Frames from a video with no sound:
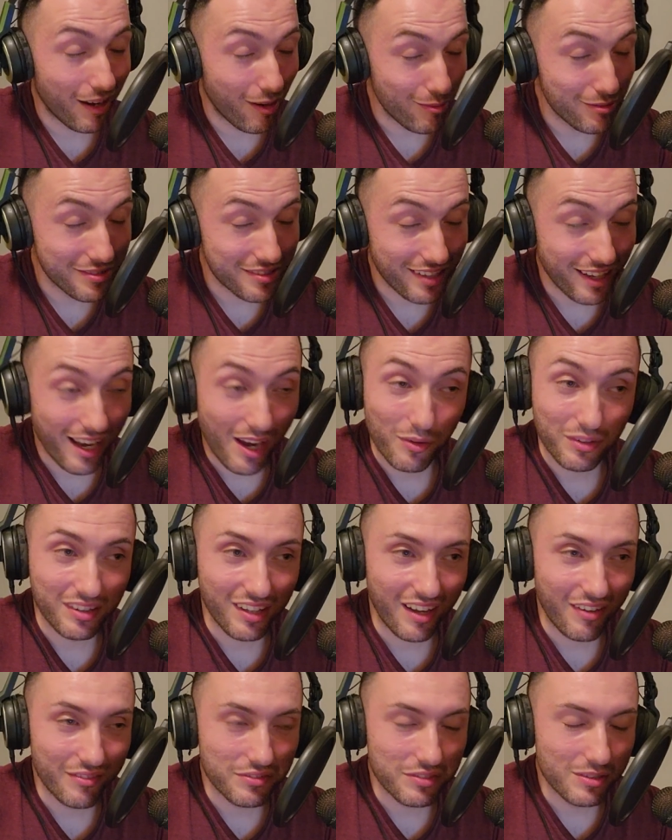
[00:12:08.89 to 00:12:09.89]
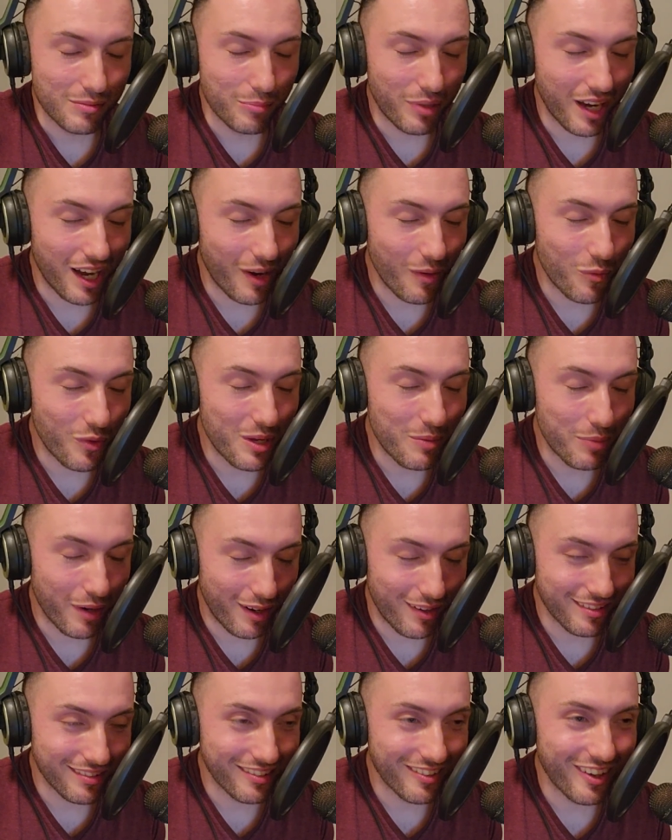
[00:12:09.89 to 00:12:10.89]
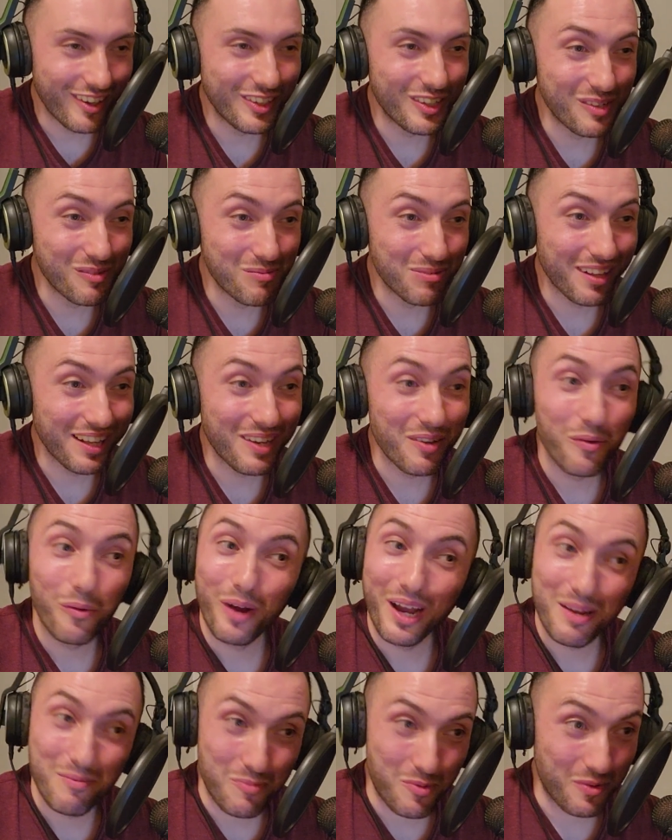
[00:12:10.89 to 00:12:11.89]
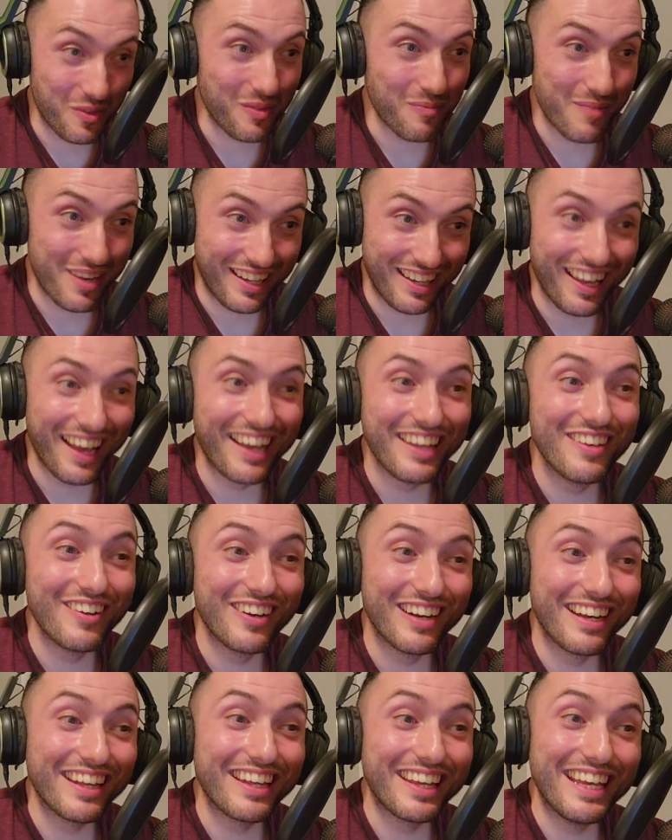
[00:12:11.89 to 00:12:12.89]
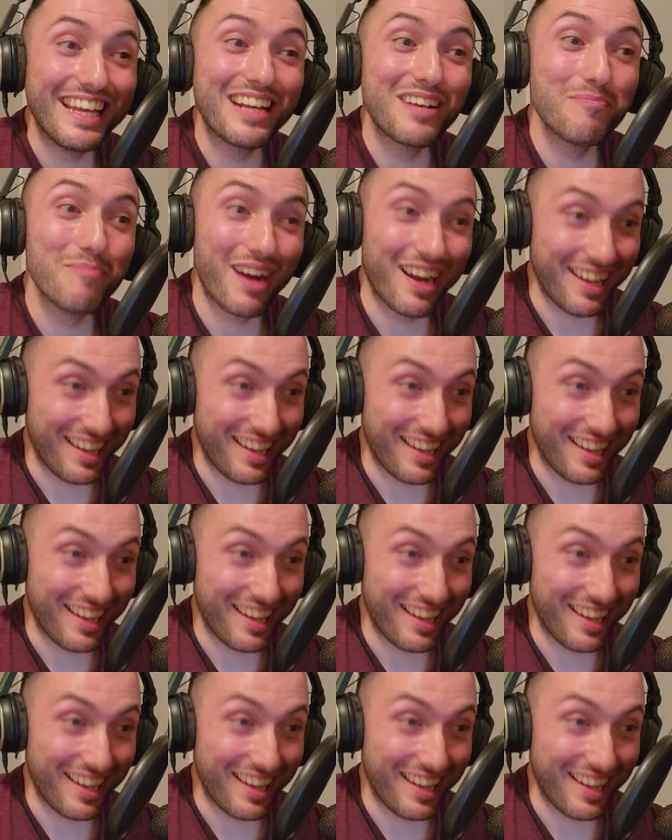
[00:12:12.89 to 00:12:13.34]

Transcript: would say I would love to, but we both know you play way more than me, and you're gonna kick my